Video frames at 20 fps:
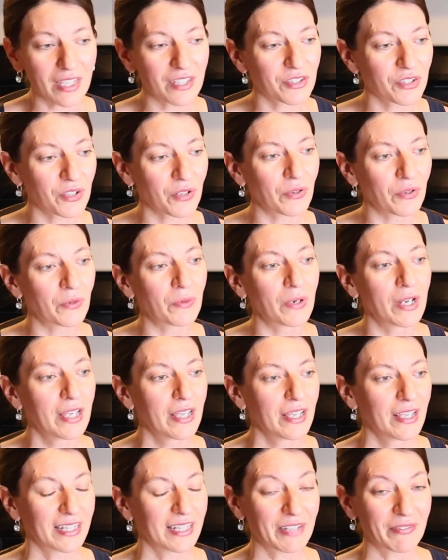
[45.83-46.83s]
So
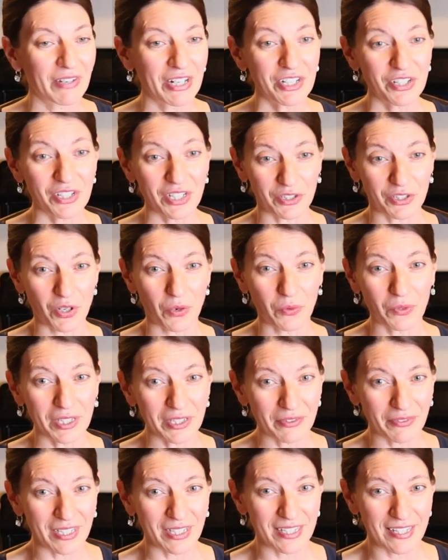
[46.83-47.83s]
they've actually
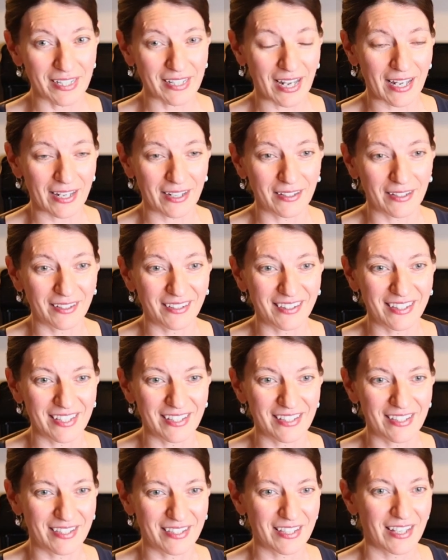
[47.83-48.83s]
totally redesigned
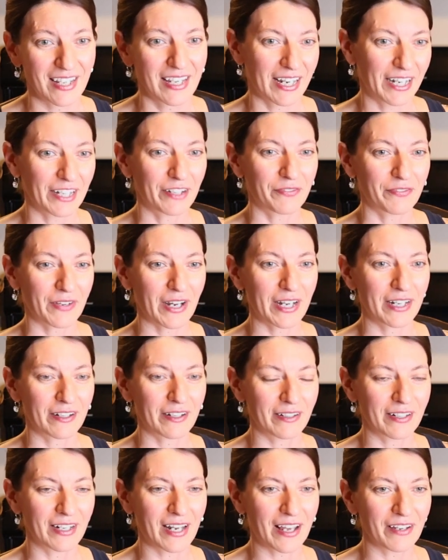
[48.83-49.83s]
this air
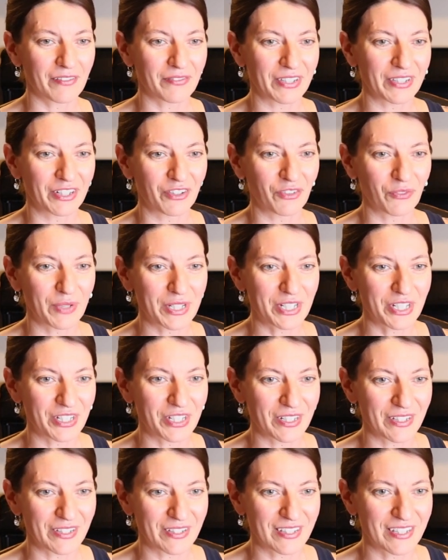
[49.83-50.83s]
fryer and oven, which
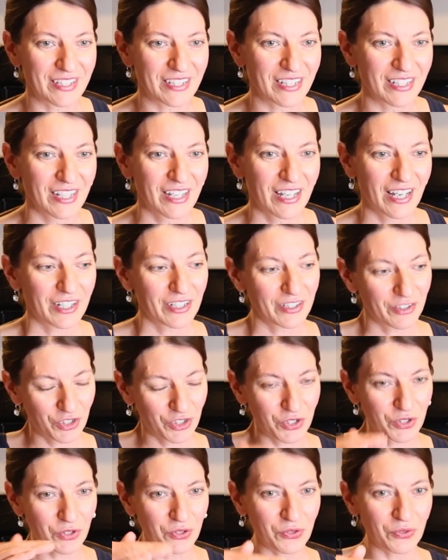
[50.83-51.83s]
is
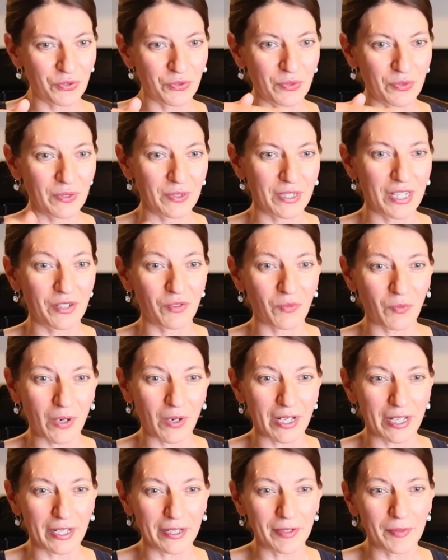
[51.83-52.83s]

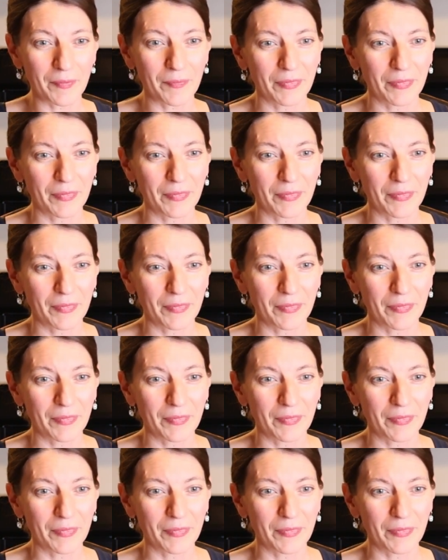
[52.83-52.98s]
2-in-1.